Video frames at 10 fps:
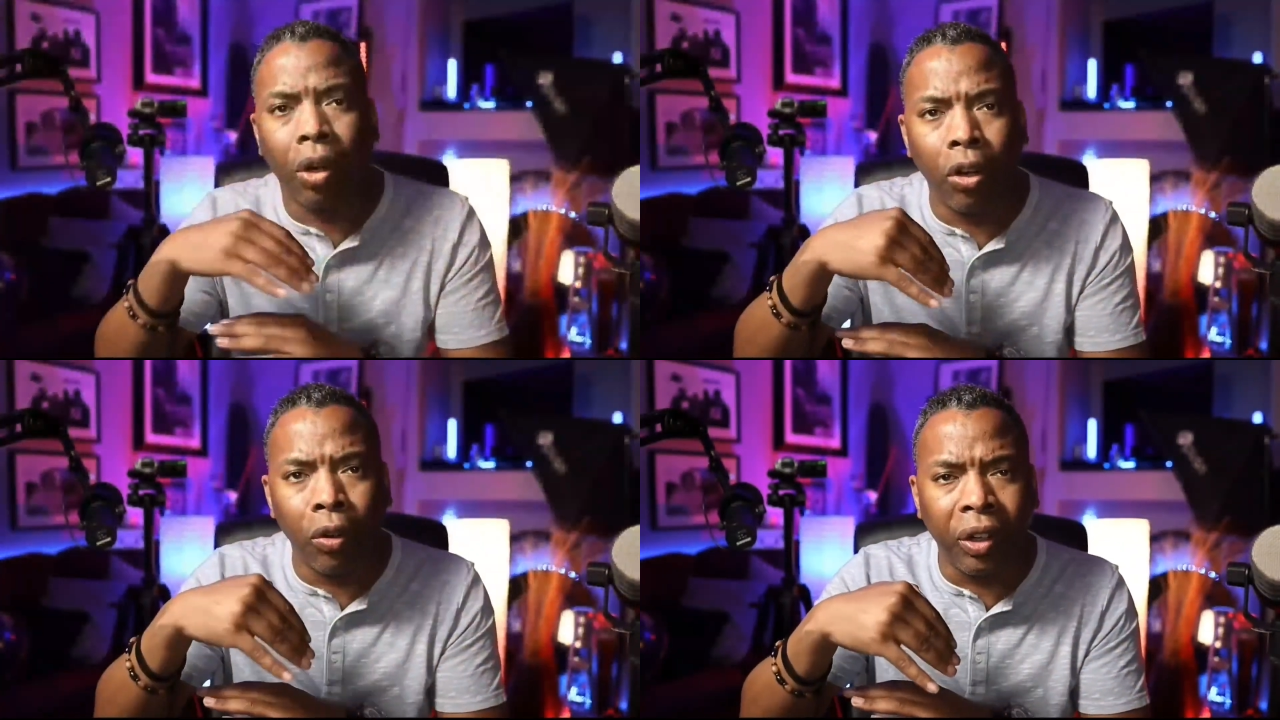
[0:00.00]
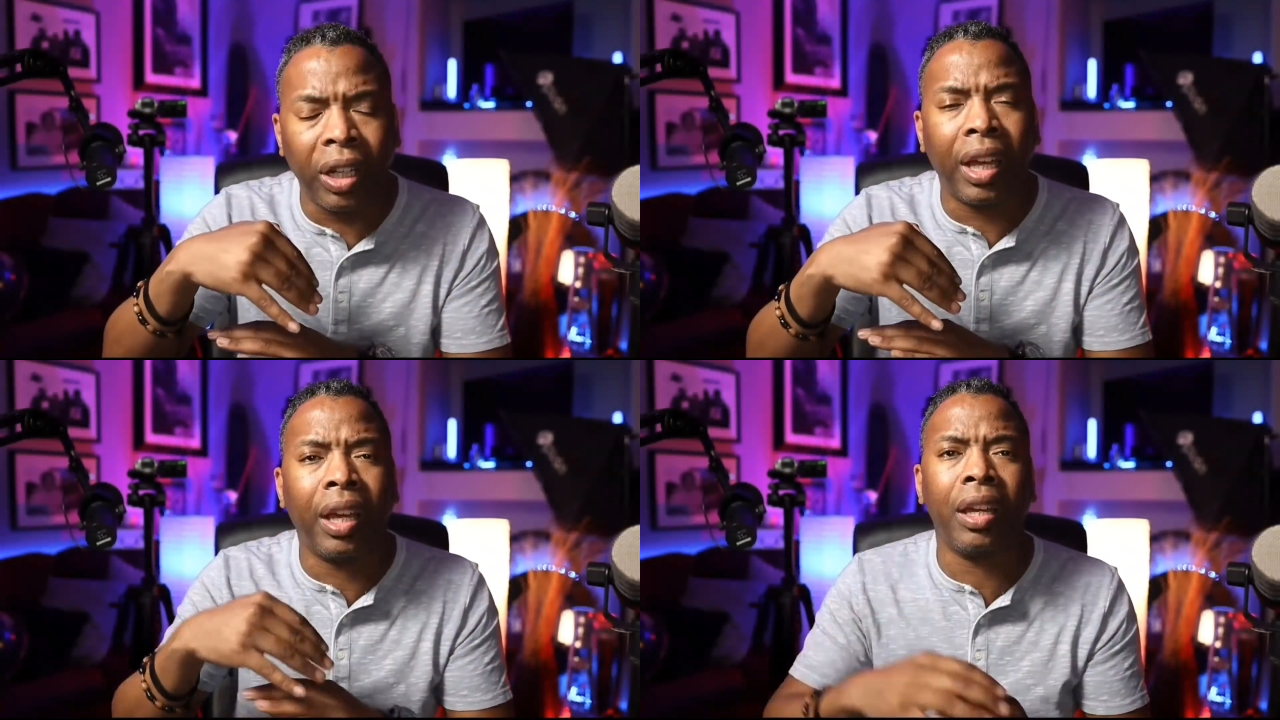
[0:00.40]
your
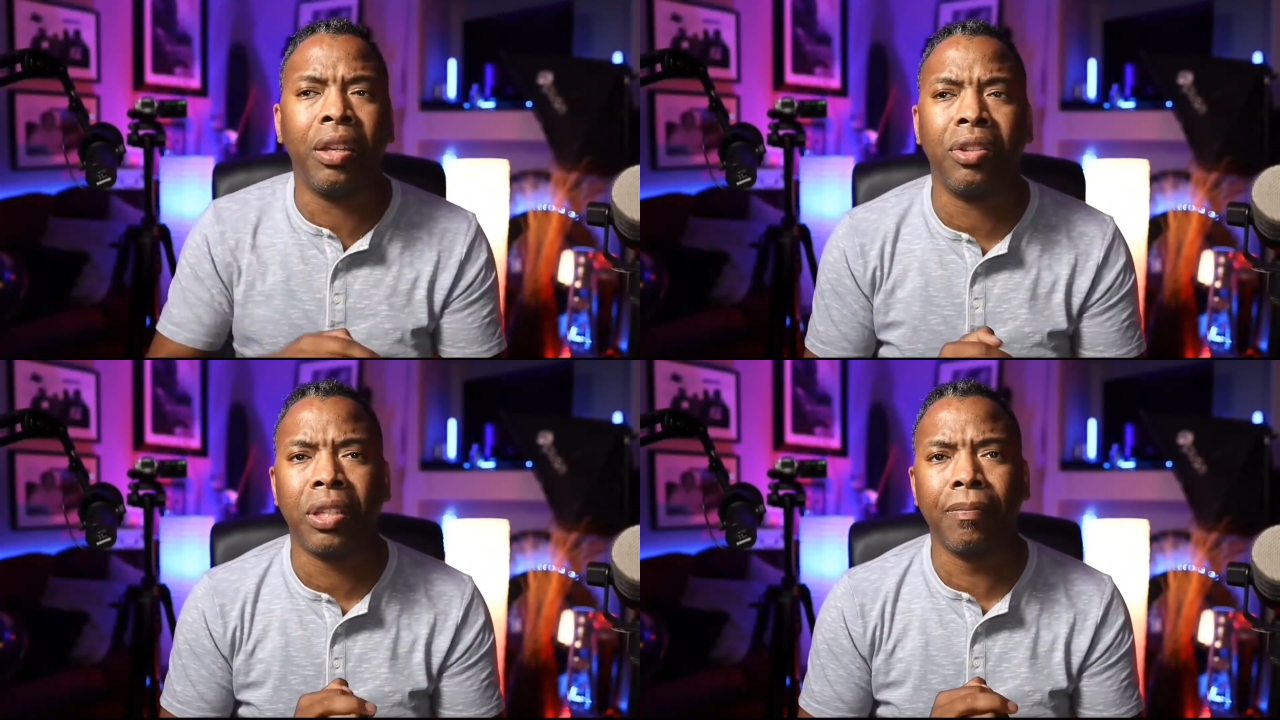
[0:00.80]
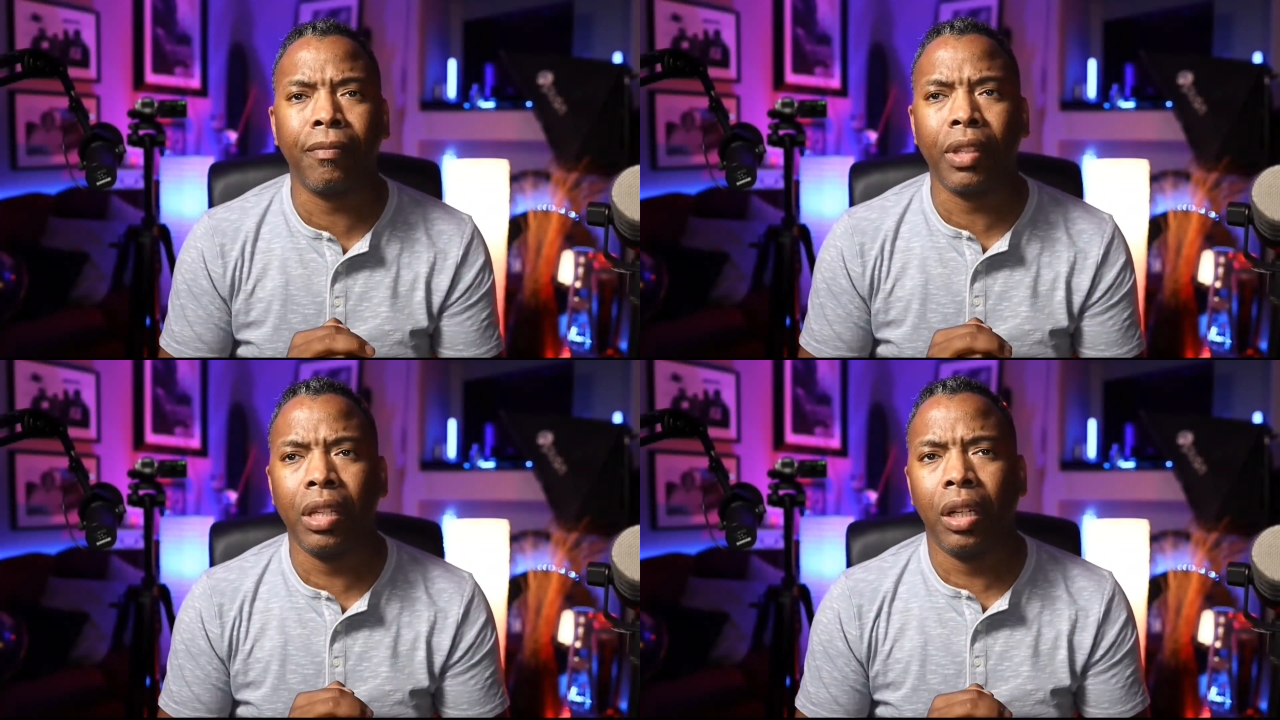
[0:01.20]
overlays,
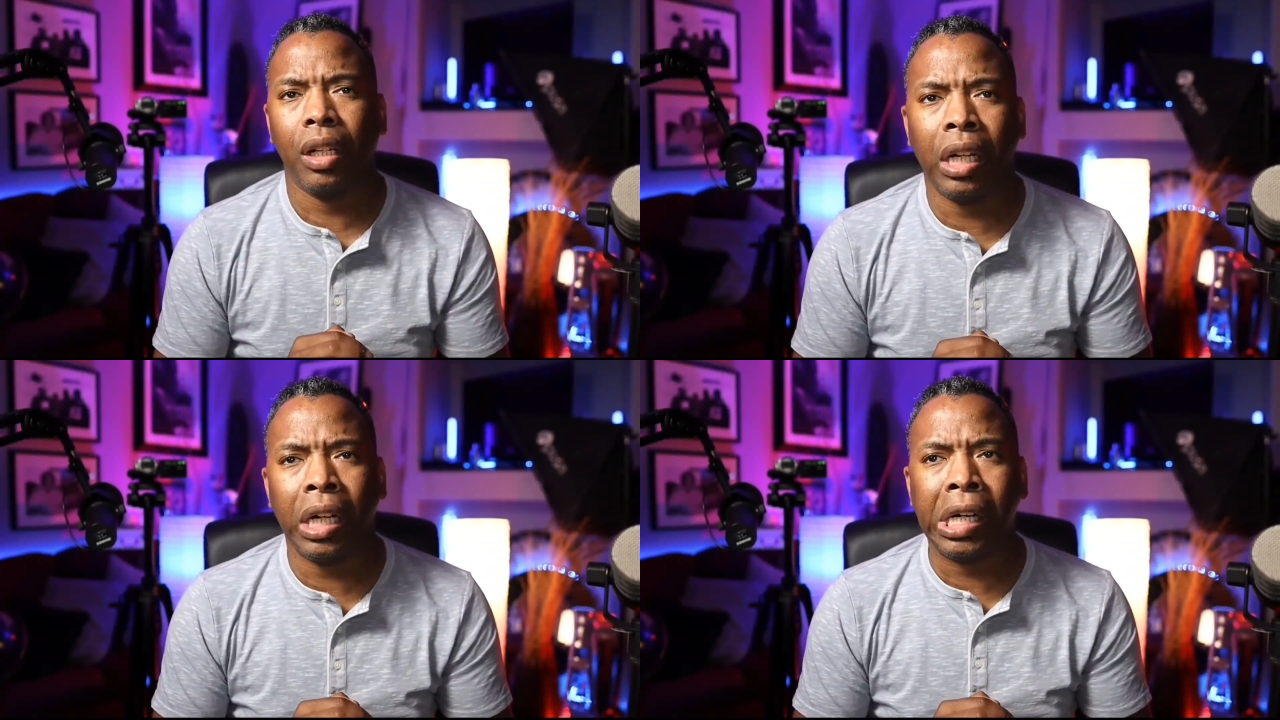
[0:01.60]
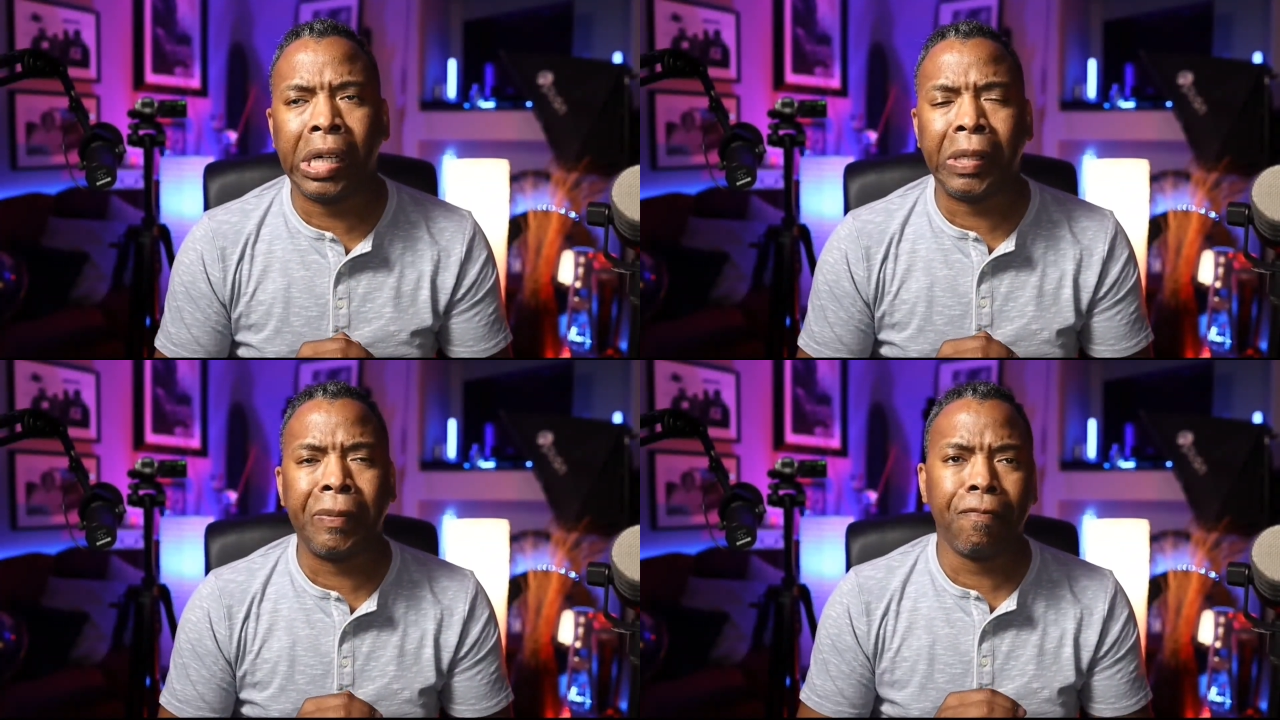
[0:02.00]

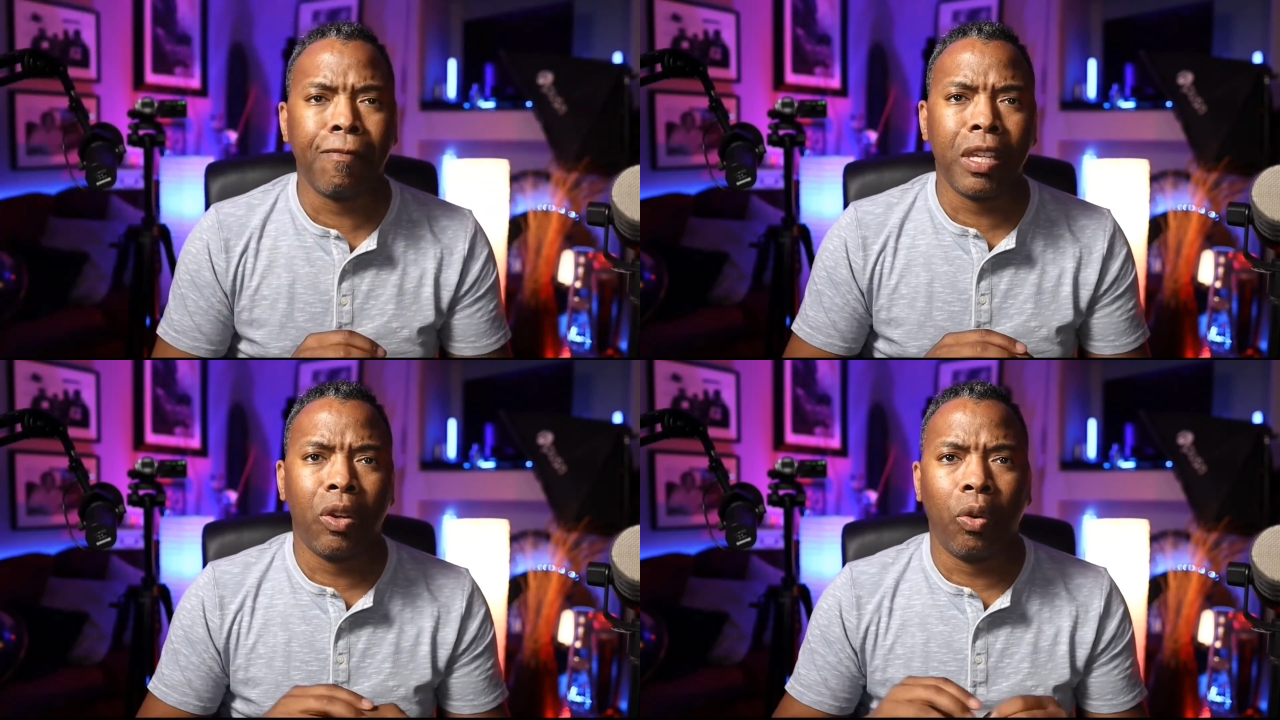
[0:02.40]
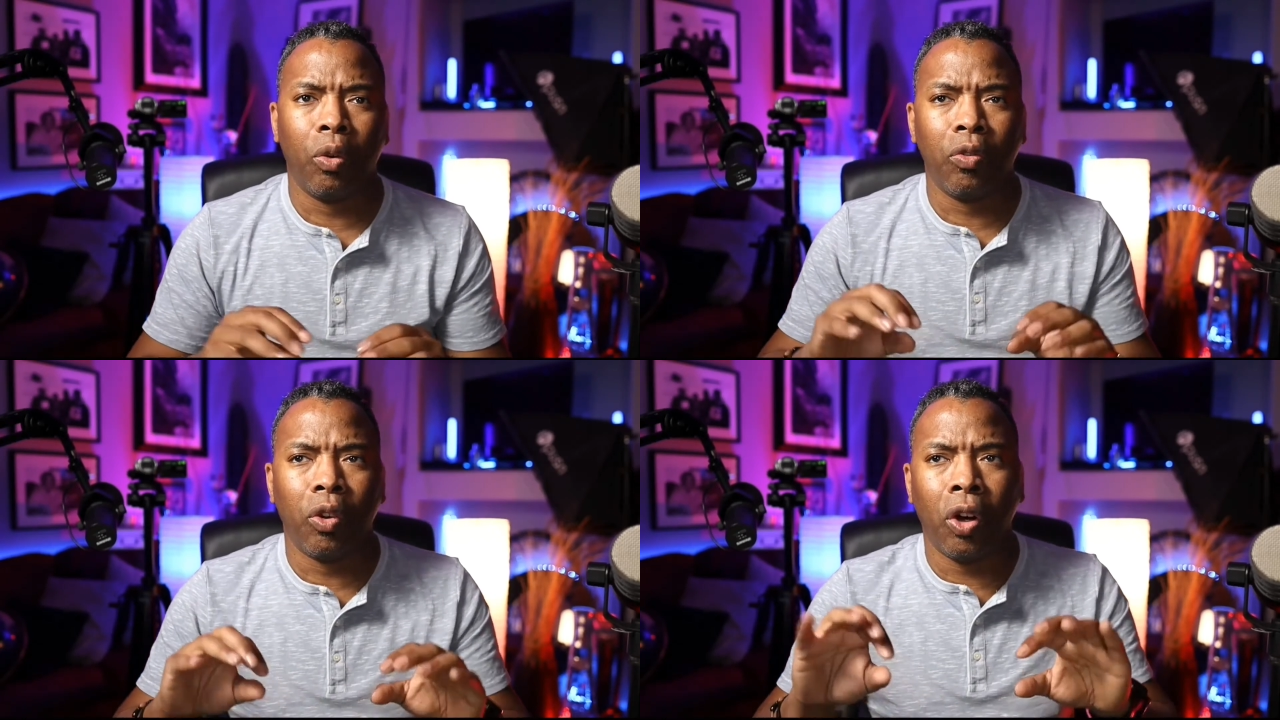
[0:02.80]

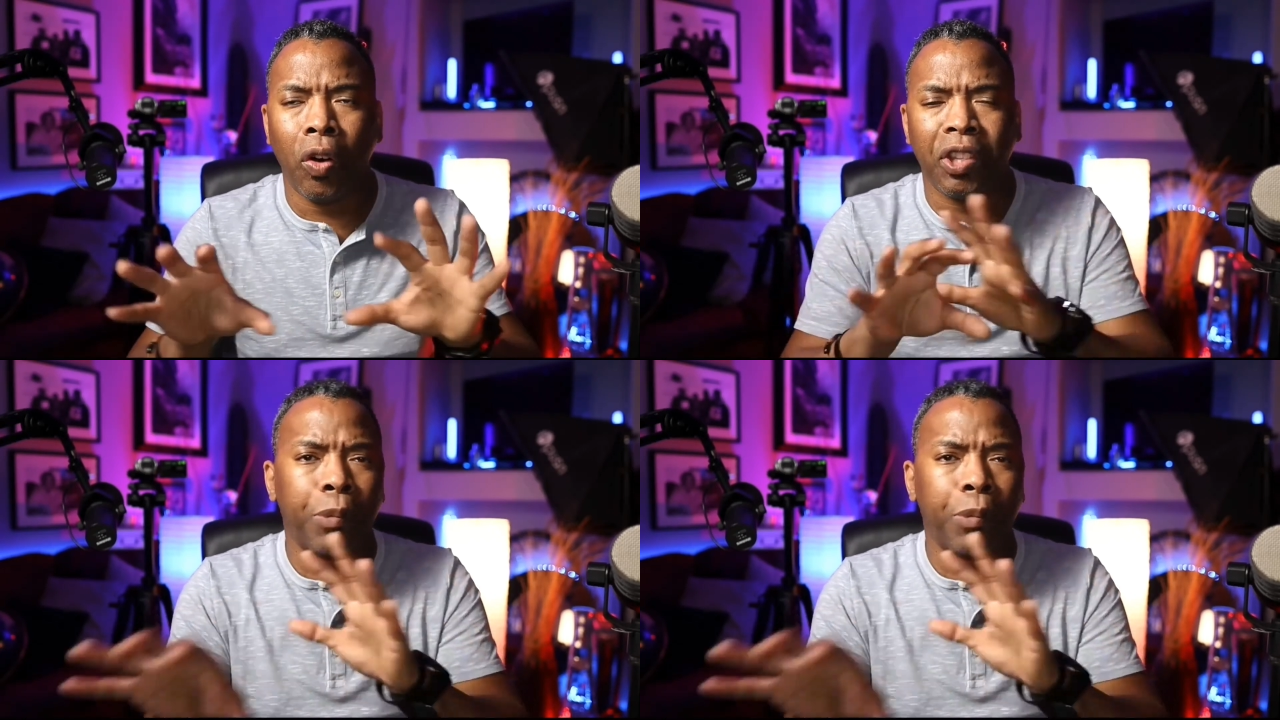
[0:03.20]
all